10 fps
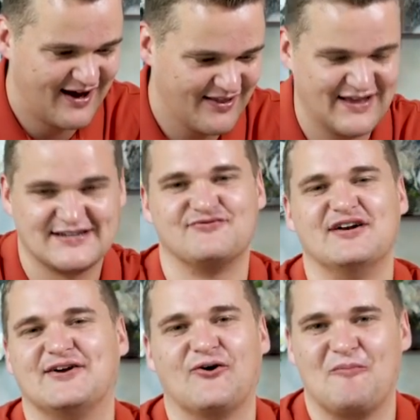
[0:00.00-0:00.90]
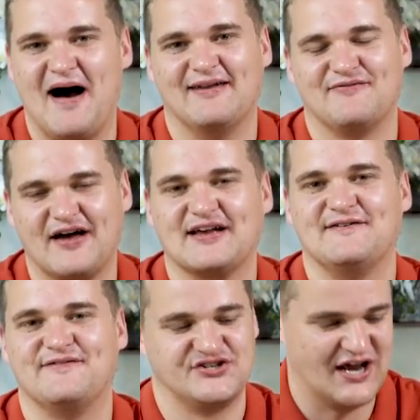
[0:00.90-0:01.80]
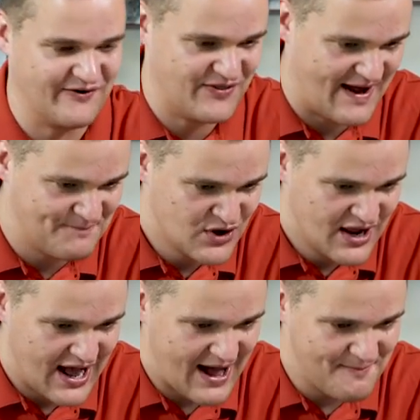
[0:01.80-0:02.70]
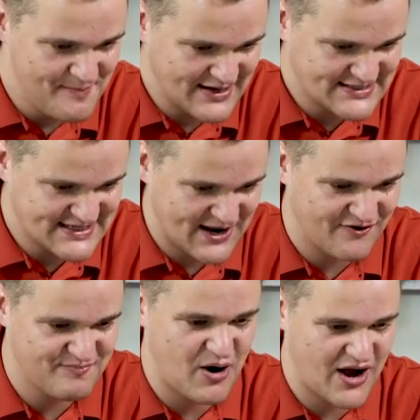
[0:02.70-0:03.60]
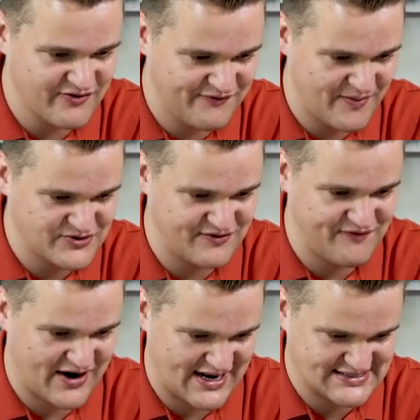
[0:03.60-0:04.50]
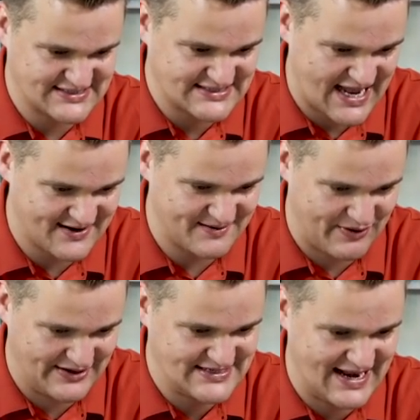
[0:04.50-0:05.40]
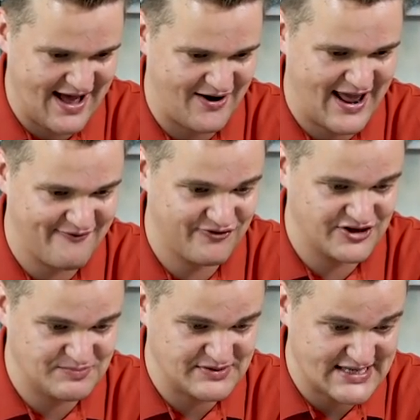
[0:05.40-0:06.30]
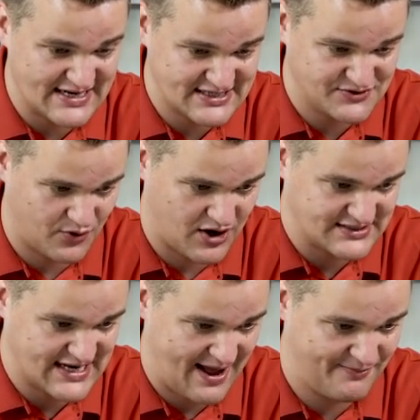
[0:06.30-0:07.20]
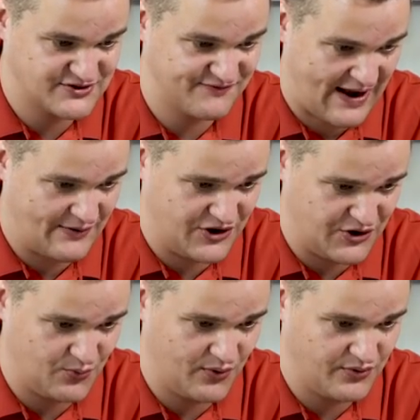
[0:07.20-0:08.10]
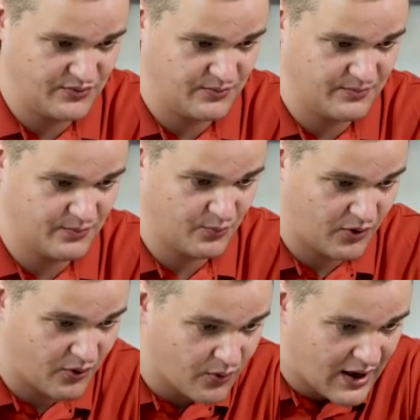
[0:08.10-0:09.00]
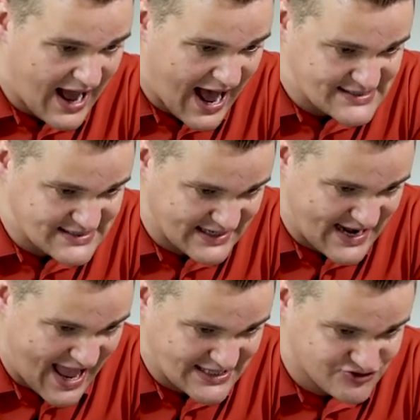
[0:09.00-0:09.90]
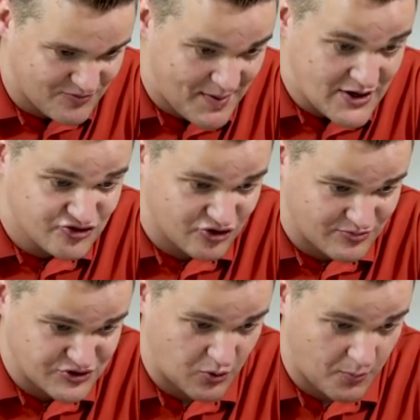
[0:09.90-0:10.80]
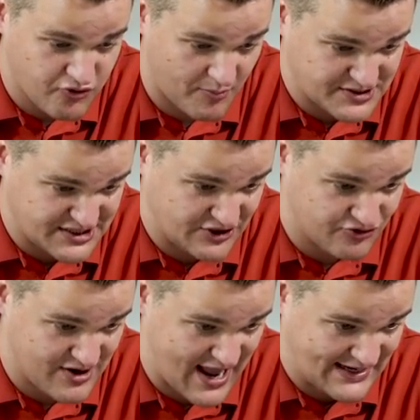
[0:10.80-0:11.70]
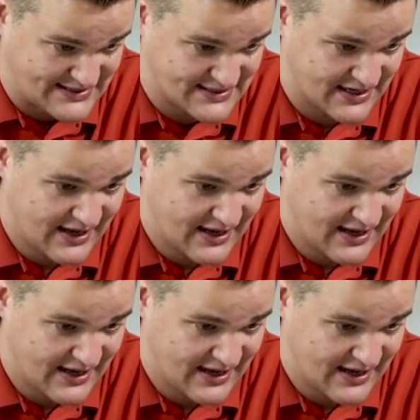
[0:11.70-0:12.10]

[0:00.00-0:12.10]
That's really cool, man. Thank you for sharing that. A mixture of buy, refurbish, refinance, and standard buy to let, on average, percentage wise, how much value will, will adding an extra bedroom to a property create?